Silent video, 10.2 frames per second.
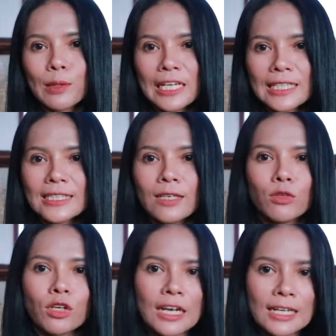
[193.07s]
please
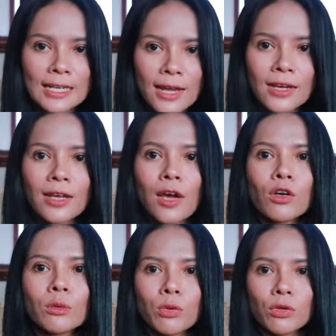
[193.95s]
if you guys like
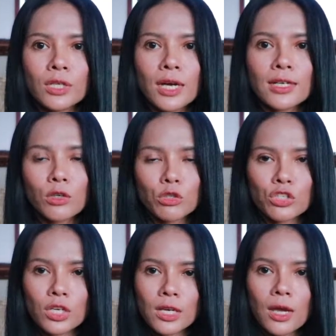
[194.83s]
our product go
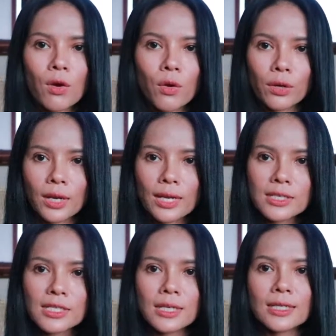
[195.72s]
check it out on
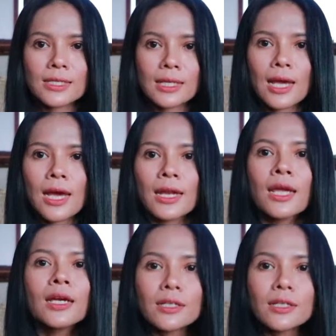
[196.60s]
Etsy slash